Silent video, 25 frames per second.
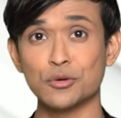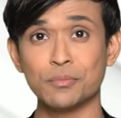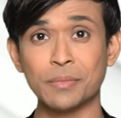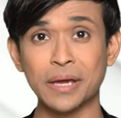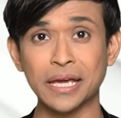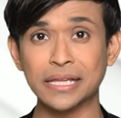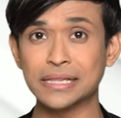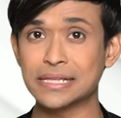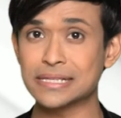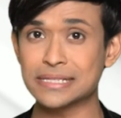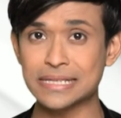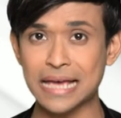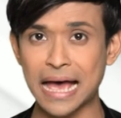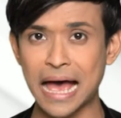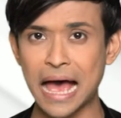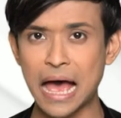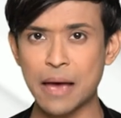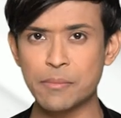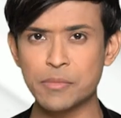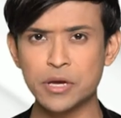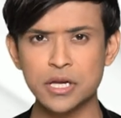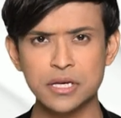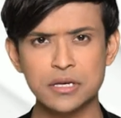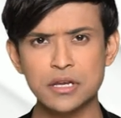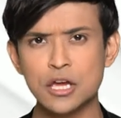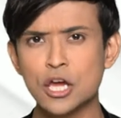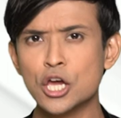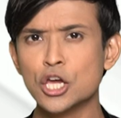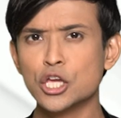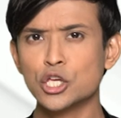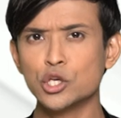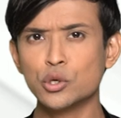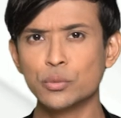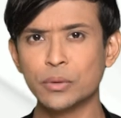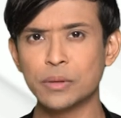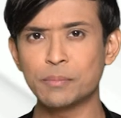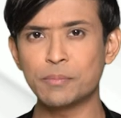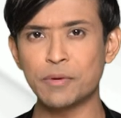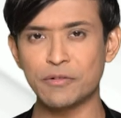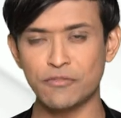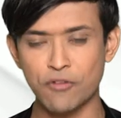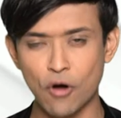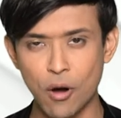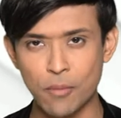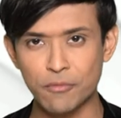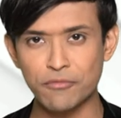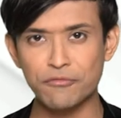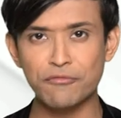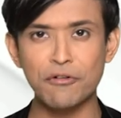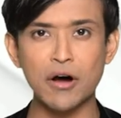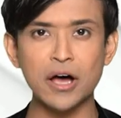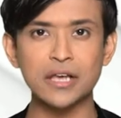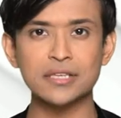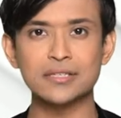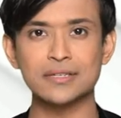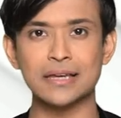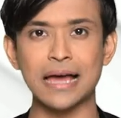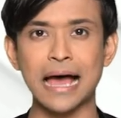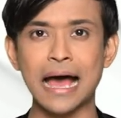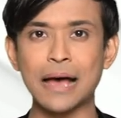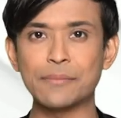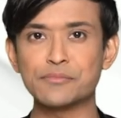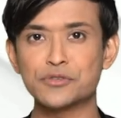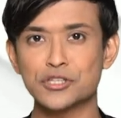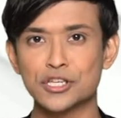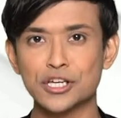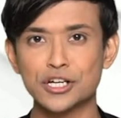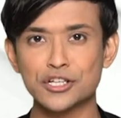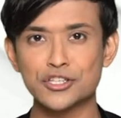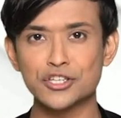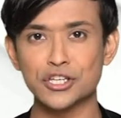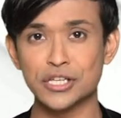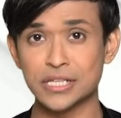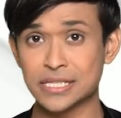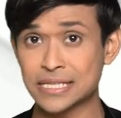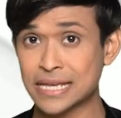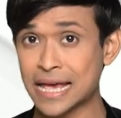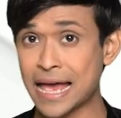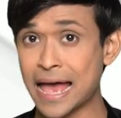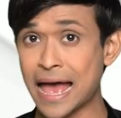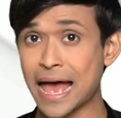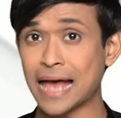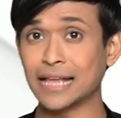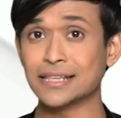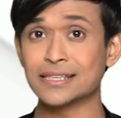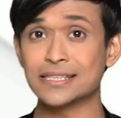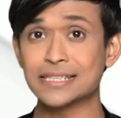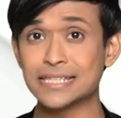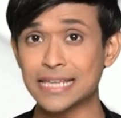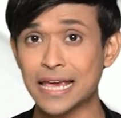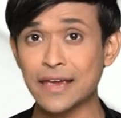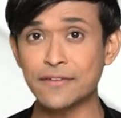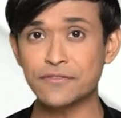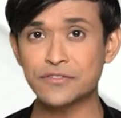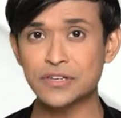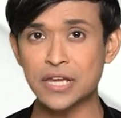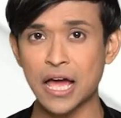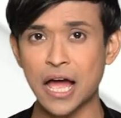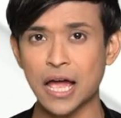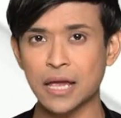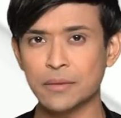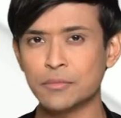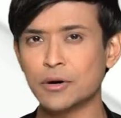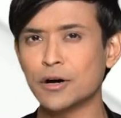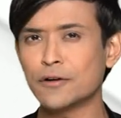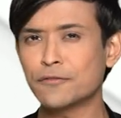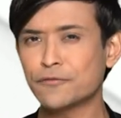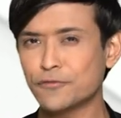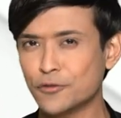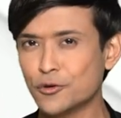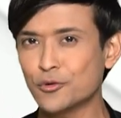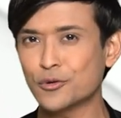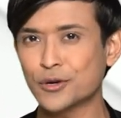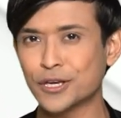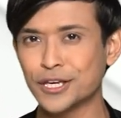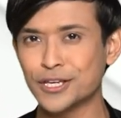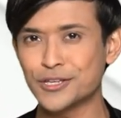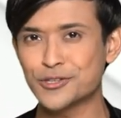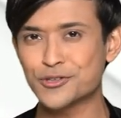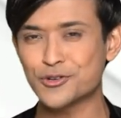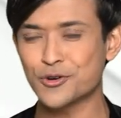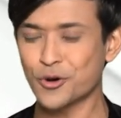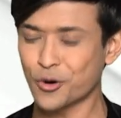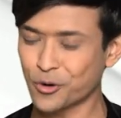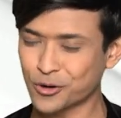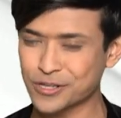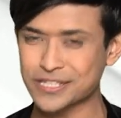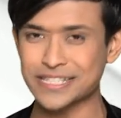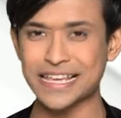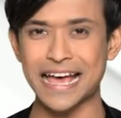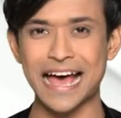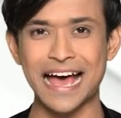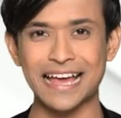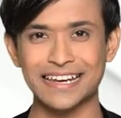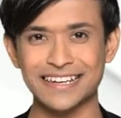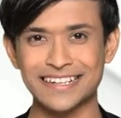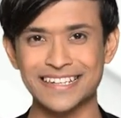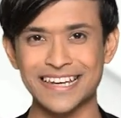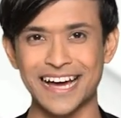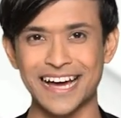you make this a habit, you will perform faster app searches and save time a few keystrokes at a